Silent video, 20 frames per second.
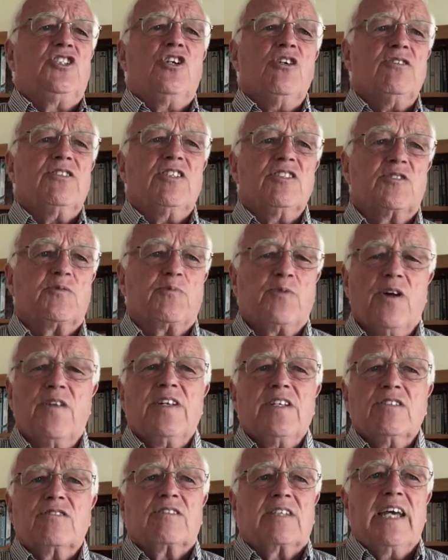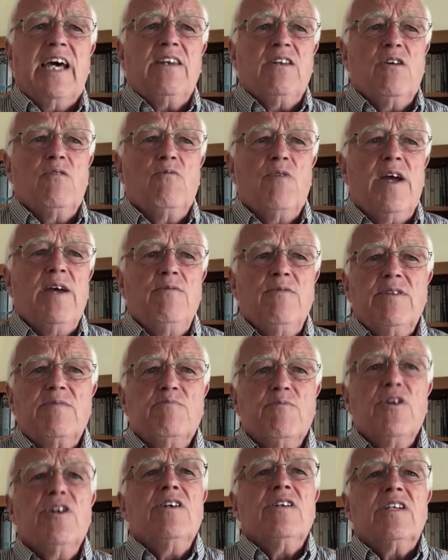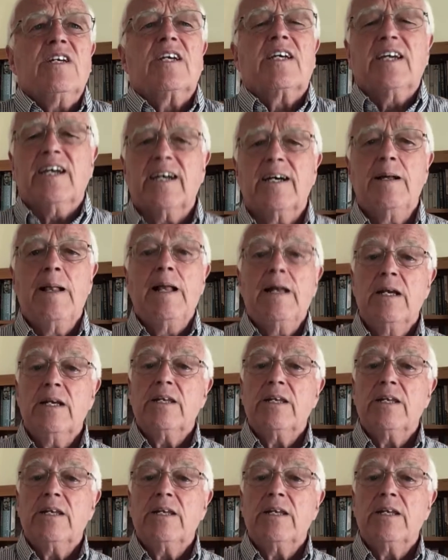Joseph's brothers, getting away with murder here.